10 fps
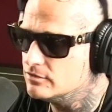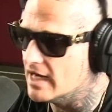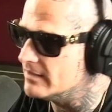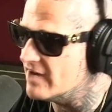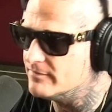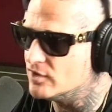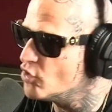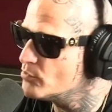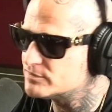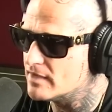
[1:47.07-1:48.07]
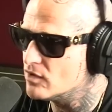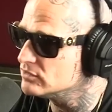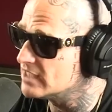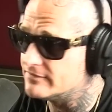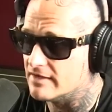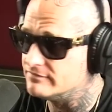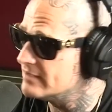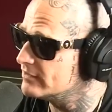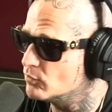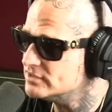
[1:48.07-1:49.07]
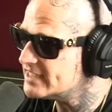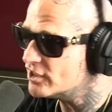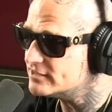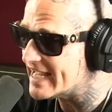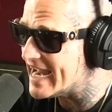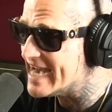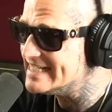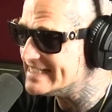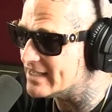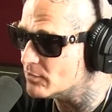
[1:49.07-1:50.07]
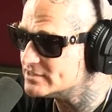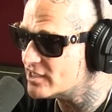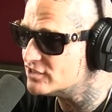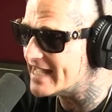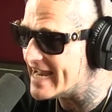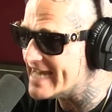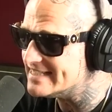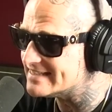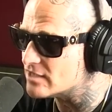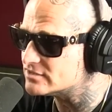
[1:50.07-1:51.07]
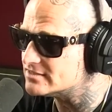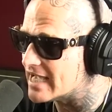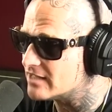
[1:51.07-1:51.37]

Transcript: Dude, I've been homeless my whole life. I've never, once I heard that 80, once I heard that $80,000.